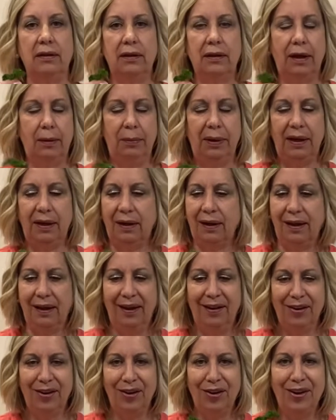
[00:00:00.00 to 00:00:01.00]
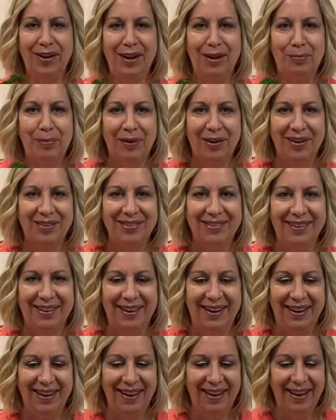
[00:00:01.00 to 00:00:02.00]
Curly
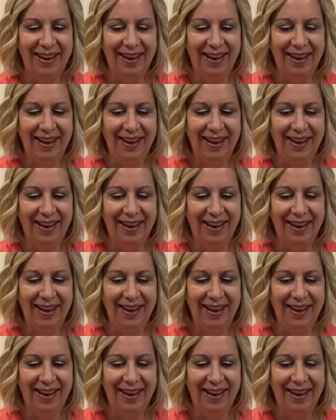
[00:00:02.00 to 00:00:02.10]
parsley.